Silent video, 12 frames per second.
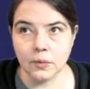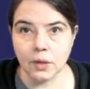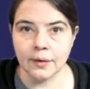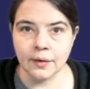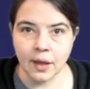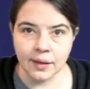
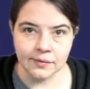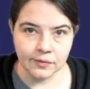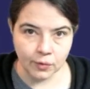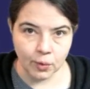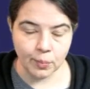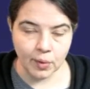a non
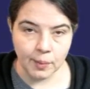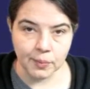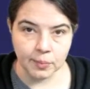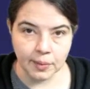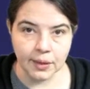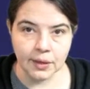zero
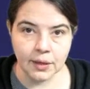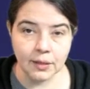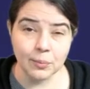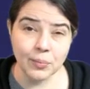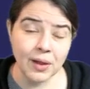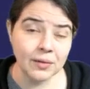probability
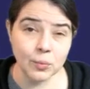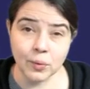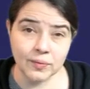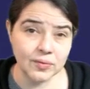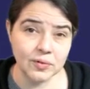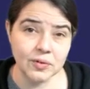that brown
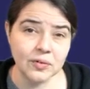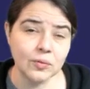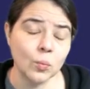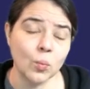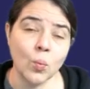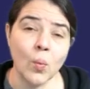dwarfs are just
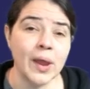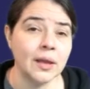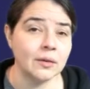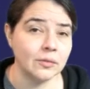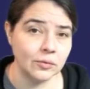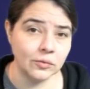way
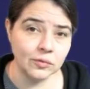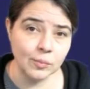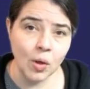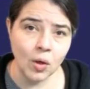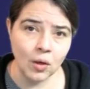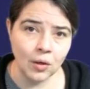too
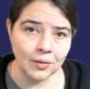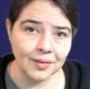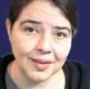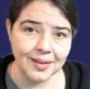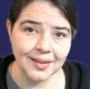small